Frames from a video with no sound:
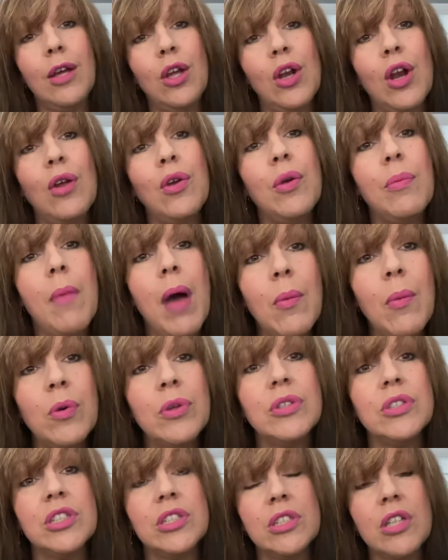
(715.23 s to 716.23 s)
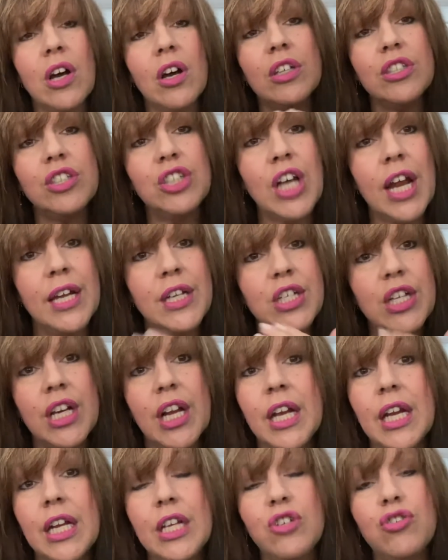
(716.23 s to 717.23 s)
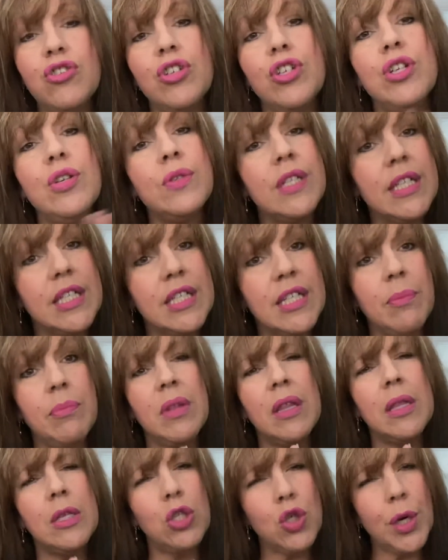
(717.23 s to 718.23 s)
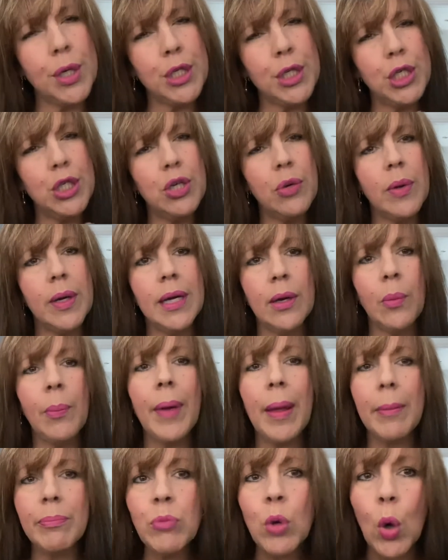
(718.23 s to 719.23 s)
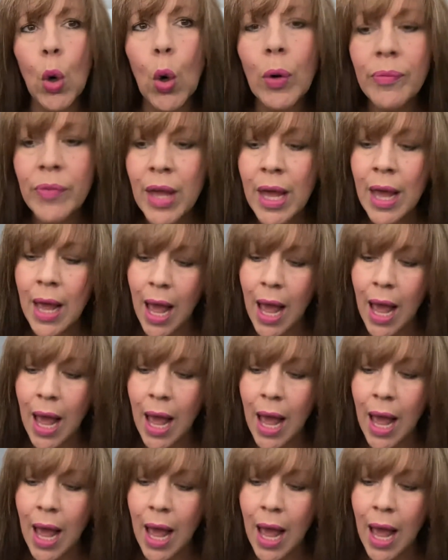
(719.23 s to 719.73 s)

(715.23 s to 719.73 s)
you know, you might want to start changing and introducing something that stretches you a little bit more.